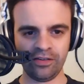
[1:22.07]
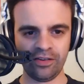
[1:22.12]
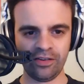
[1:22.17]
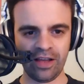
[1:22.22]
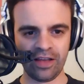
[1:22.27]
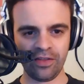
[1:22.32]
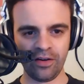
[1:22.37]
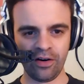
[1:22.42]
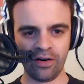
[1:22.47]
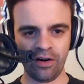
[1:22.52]

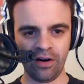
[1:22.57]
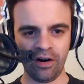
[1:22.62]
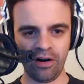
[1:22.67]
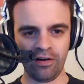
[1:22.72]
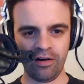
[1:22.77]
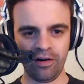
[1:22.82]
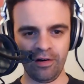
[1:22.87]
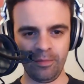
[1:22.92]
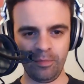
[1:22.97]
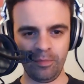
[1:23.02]
like there
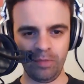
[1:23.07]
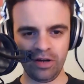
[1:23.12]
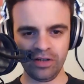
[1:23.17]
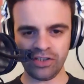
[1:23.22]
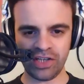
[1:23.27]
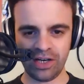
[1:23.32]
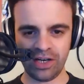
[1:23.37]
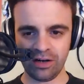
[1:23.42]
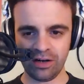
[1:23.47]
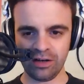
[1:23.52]
are a bunch
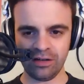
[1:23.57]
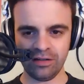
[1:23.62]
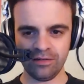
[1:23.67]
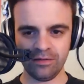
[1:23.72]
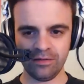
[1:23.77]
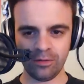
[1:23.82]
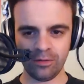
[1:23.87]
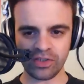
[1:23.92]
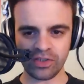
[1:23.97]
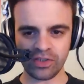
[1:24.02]
here,
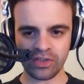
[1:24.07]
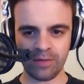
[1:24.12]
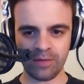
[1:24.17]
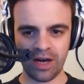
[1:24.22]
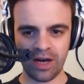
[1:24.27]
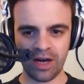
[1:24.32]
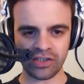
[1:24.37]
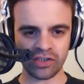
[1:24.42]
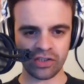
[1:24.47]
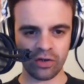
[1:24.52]
which I'm
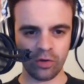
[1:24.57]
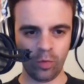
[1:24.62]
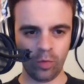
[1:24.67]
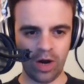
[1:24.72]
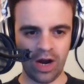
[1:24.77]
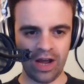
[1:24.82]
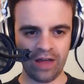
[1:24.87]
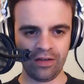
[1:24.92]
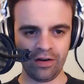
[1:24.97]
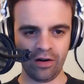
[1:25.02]
not sure
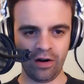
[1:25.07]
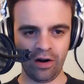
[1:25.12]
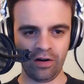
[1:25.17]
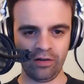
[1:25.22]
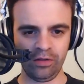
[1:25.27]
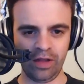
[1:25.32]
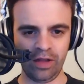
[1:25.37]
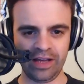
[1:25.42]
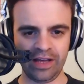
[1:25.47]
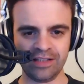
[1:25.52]
why there are,
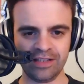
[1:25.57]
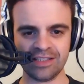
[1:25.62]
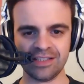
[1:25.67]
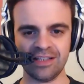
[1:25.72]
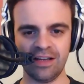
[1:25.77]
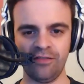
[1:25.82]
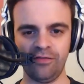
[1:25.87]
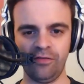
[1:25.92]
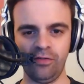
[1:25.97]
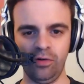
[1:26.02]
like,
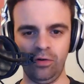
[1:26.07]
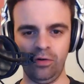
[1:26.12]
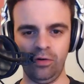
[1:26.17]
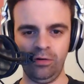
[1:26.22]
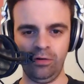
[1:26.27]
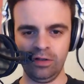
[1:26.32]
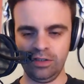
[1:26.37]
several.